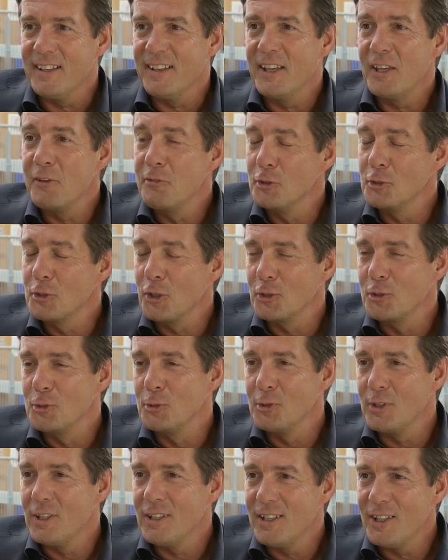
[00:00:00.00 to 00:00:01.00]
If you talk
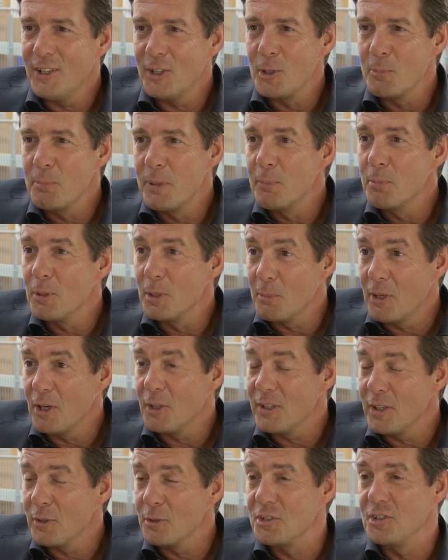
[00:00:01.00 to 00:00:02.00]
to other people
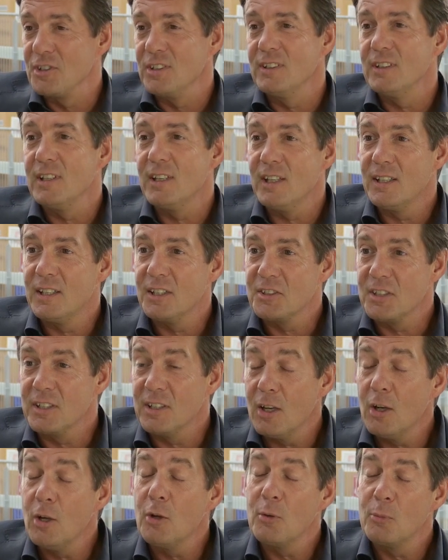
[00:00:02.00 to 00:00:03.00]
about Ericsson, they say,
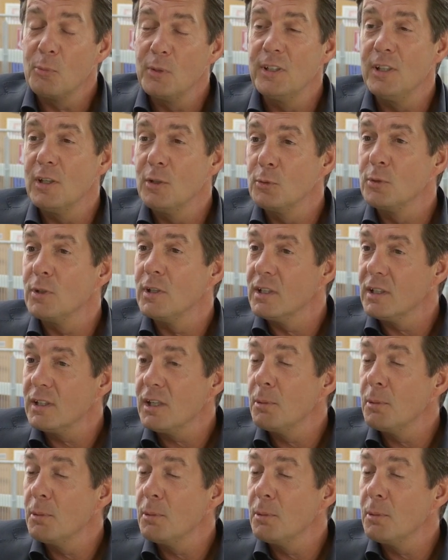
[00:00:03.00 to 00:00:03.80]
"Oh, we know the company.